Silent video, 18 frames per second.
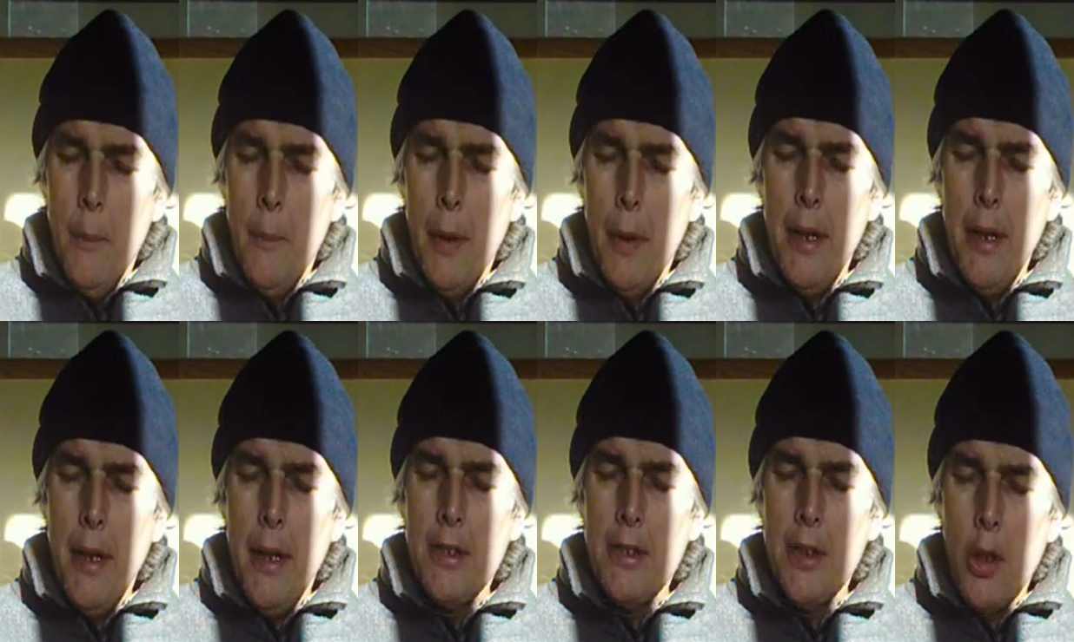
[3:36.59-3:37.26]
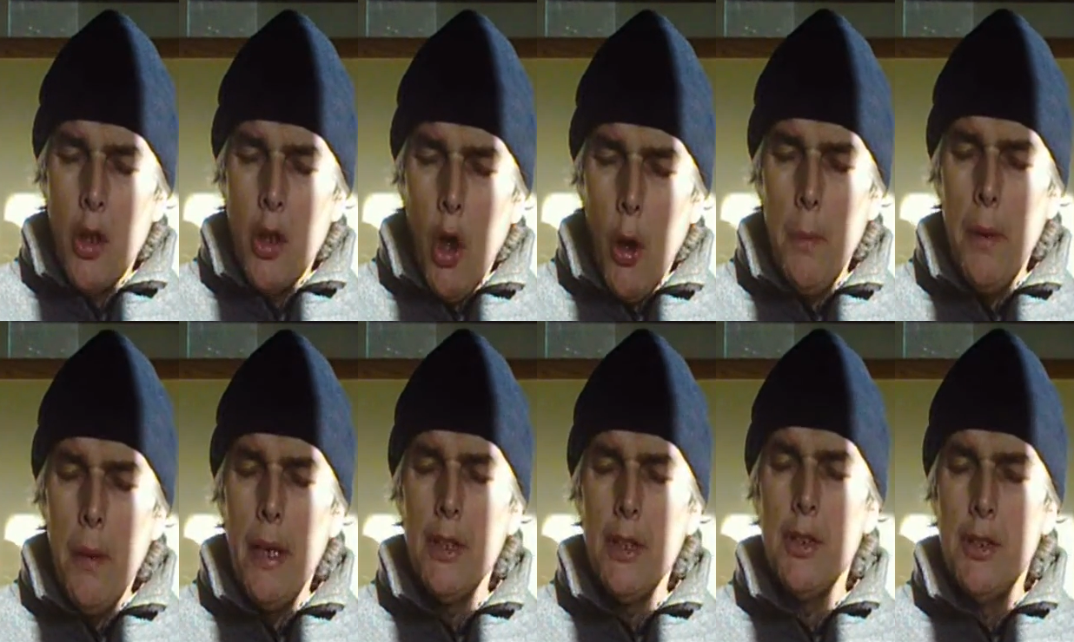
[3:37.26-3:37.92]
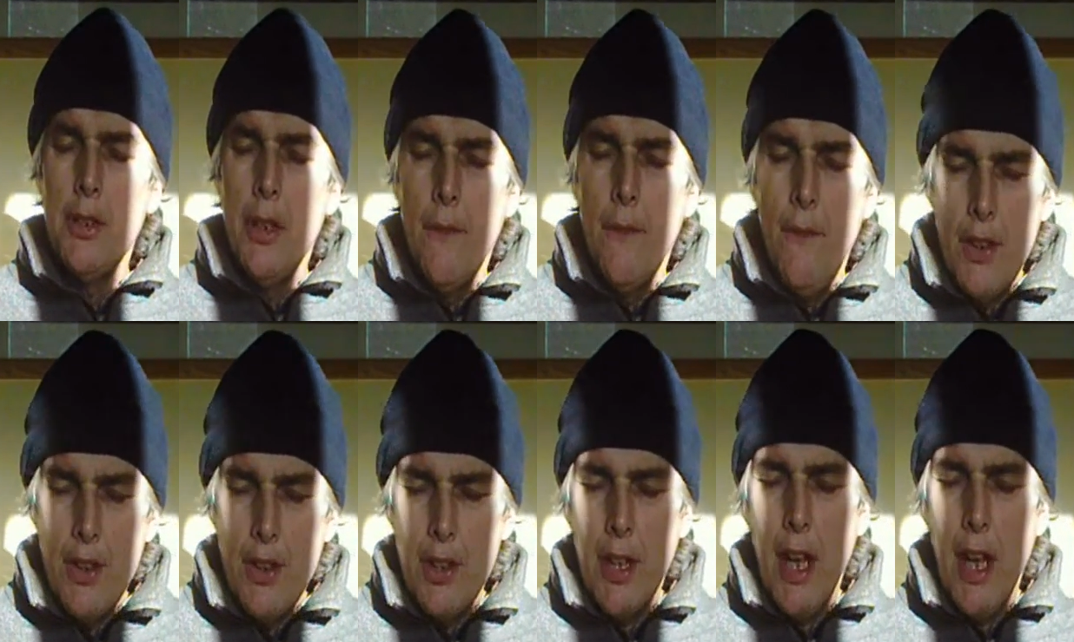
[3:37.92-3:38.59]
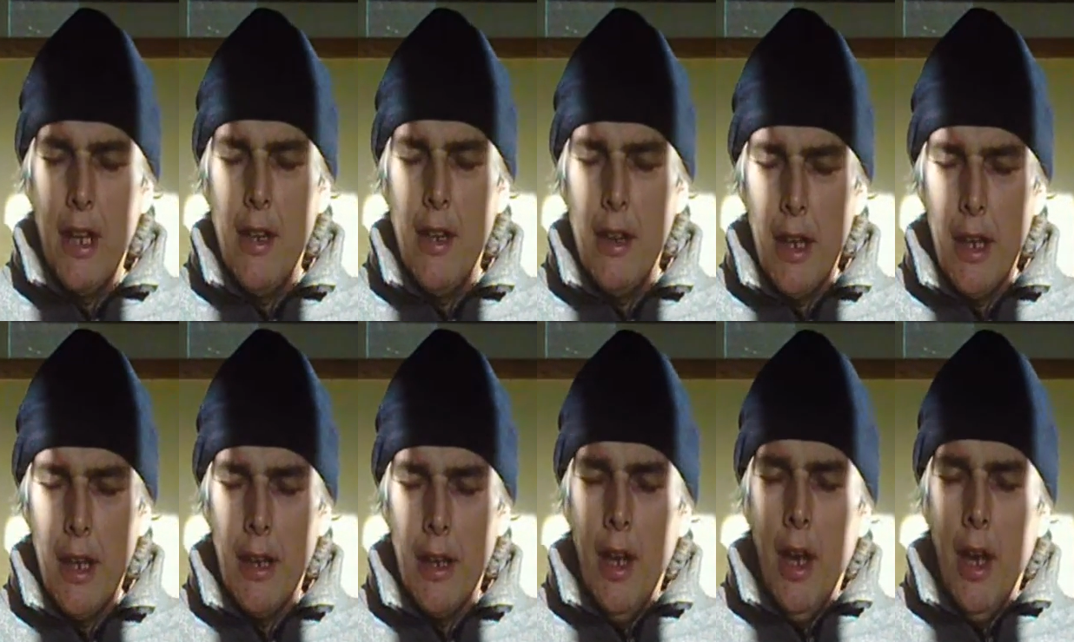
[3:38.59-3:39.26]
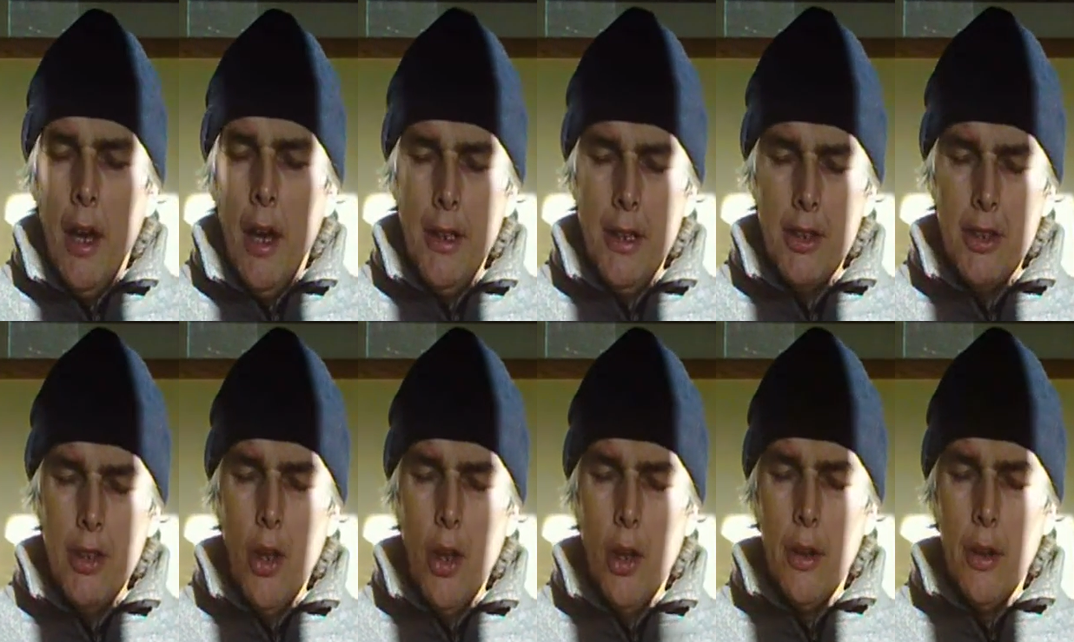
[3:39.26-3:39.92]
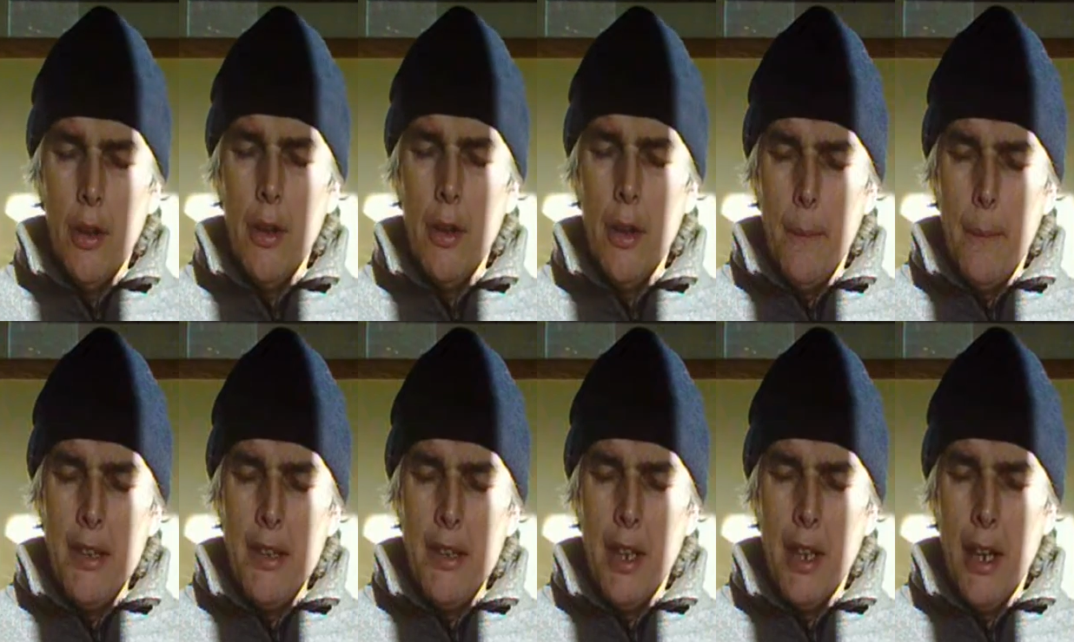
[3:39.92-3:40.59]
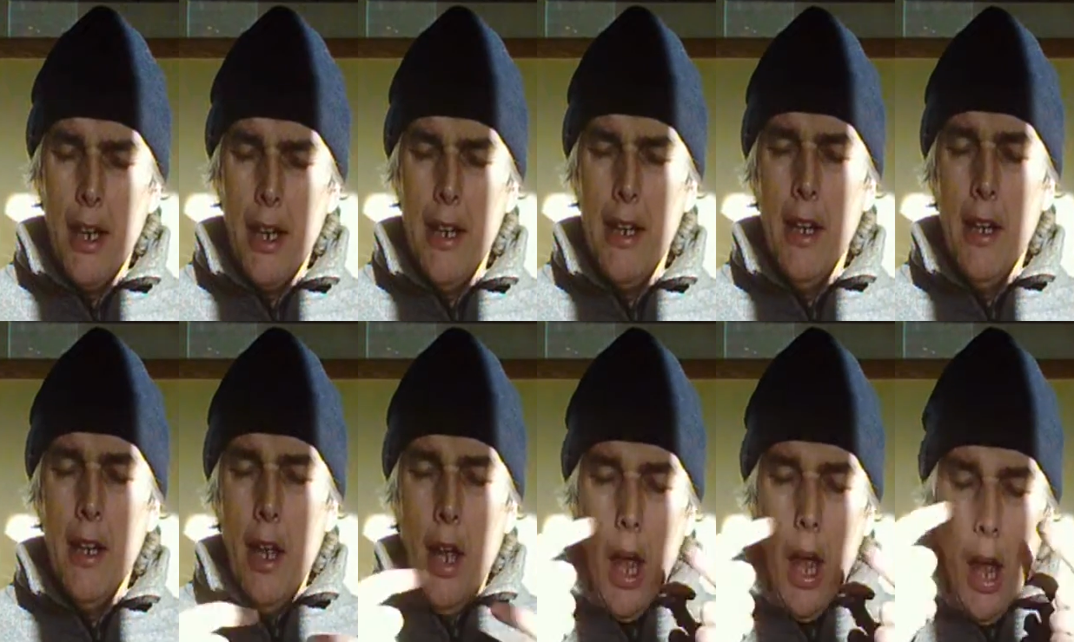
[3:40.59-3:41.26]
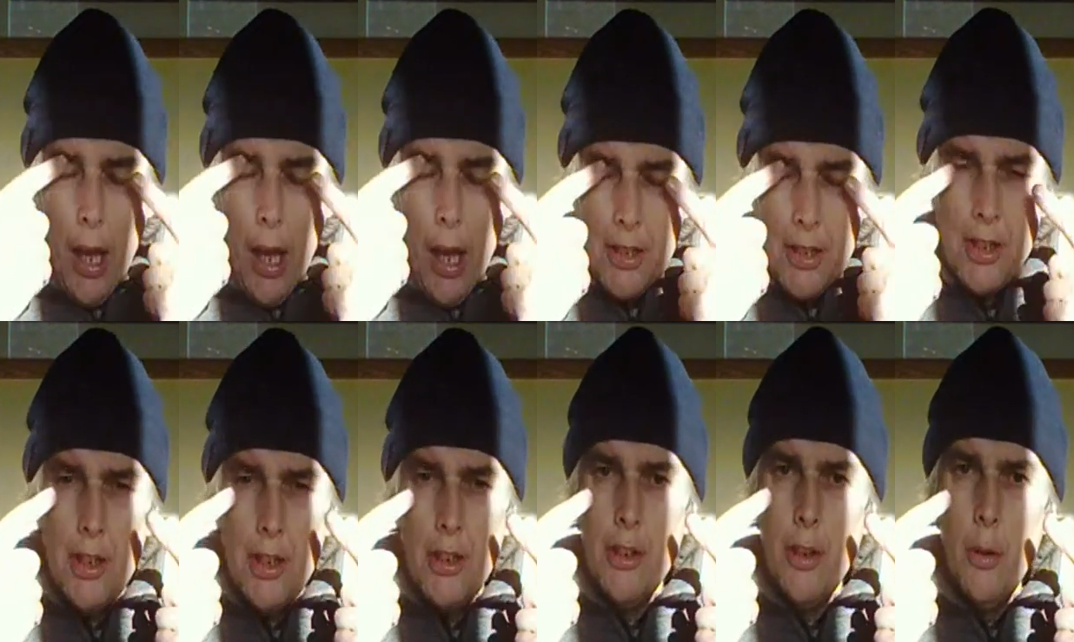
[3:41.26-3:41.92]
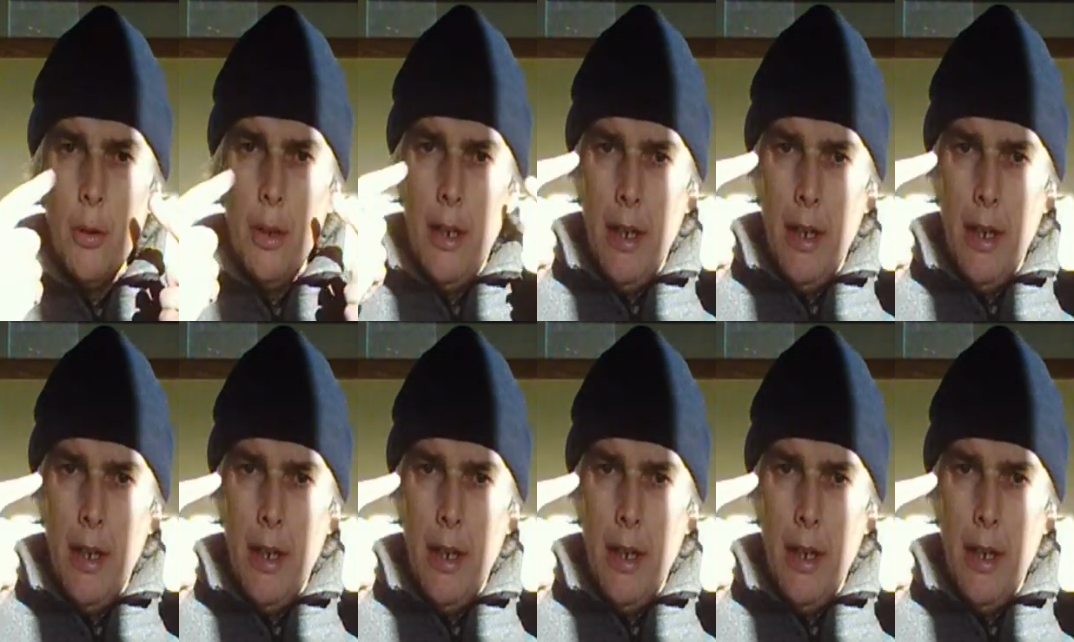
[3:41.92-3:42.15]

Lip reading: But it's a complex and sophisticated thing, and it's not basically us that's doing